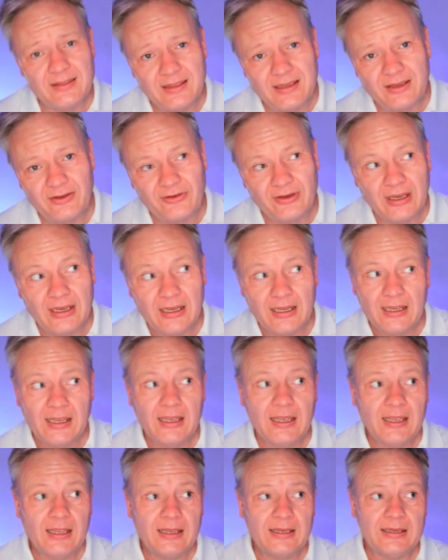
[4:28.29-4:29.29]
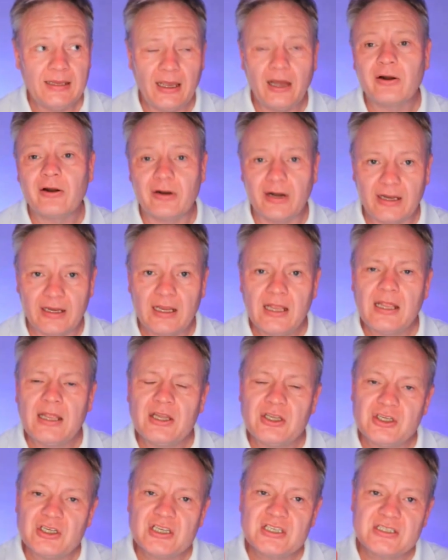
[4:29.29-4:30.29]
this. Yeah, all right.
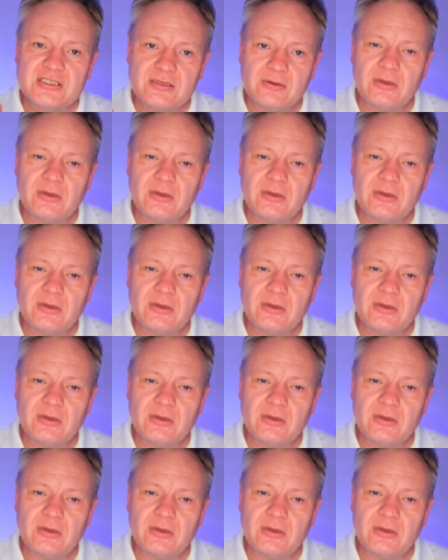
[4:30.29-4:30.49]
Just